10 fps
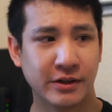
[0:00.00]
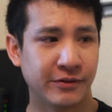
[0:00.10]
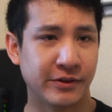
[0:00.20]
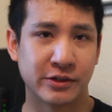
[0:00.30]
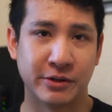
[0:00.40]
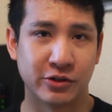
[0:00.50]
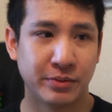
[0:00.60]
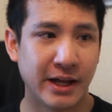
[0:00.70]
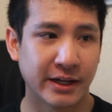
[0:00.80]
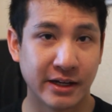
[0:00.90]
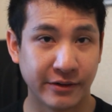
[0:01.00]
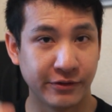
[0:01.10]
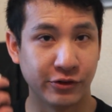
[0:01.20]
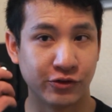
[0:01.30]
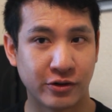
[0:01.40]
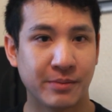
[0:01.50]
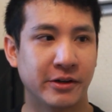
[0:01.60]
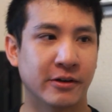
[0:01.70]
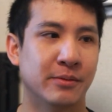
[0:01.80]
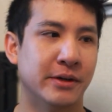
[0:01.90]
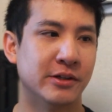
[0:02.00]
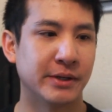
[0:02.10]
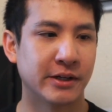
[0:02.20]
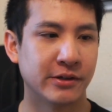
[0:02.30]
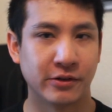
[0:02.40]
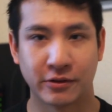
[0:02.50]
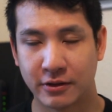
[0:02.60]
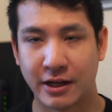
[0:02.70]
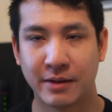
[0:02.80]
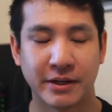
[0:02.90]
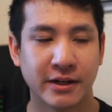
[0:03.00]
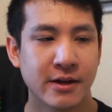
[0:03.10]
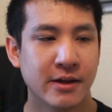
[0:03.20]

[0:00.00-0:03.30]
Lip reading: if it's pitch black and if you drop your earbuds because you're climbing,